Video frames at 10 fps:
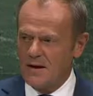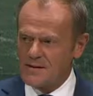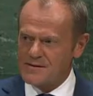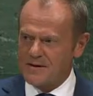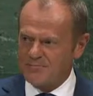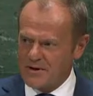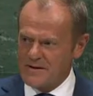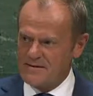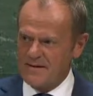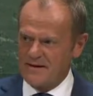as the
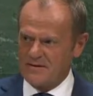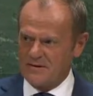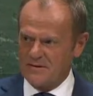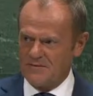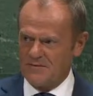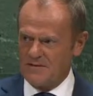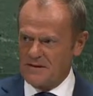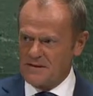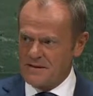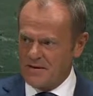President of the
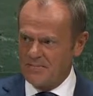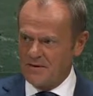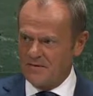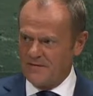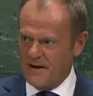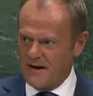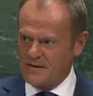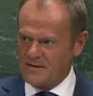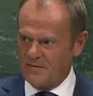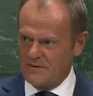Assembly of
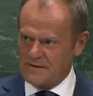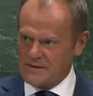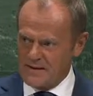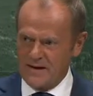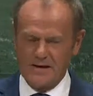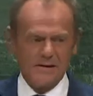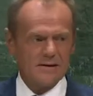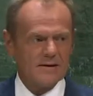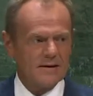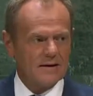Heads of its
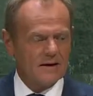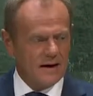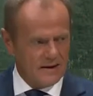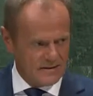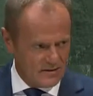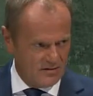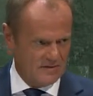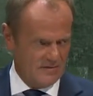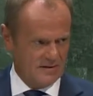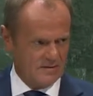States and
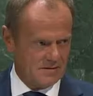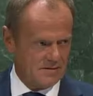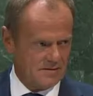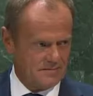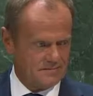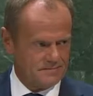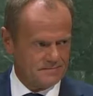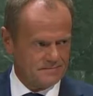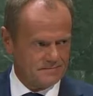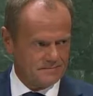Governments.
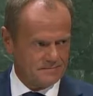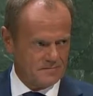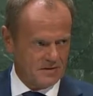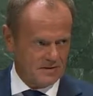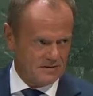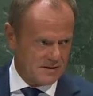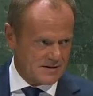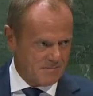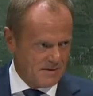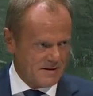In this
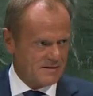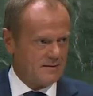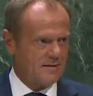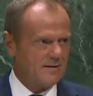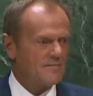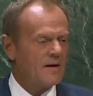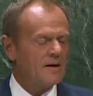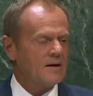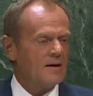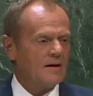capacity,
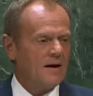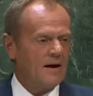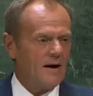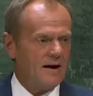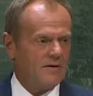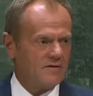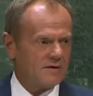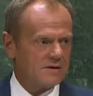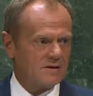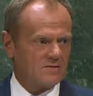I have
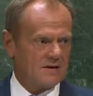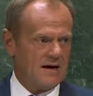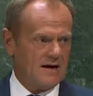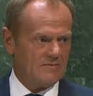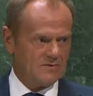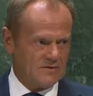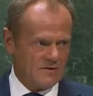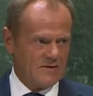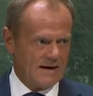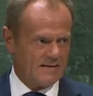also come to
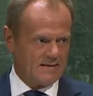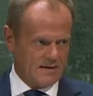the United